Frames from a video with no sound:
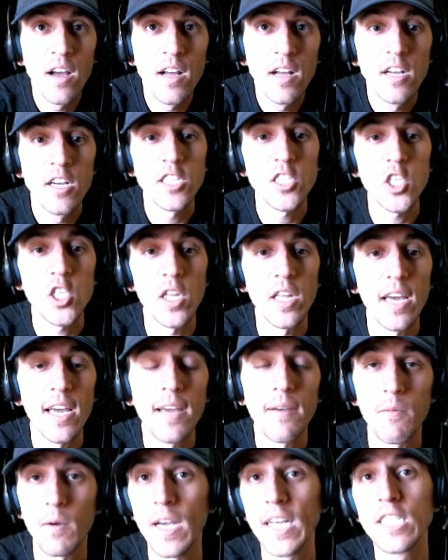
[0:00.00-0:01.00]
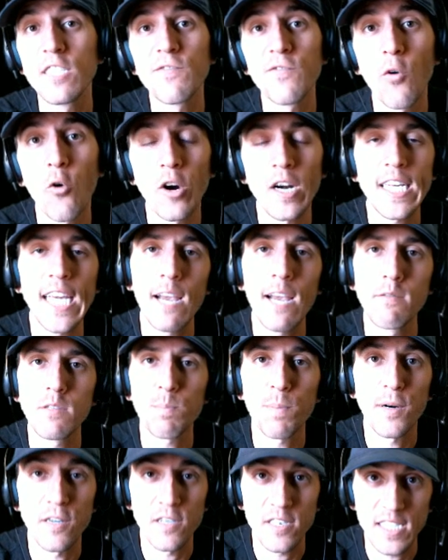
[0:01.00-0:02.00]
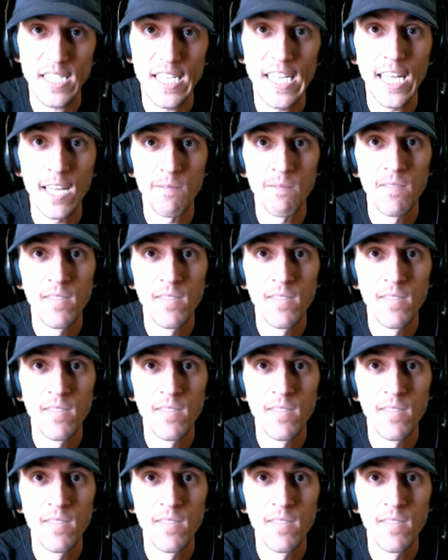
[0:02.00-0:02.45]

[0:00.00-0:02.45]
So the, it's four games per team.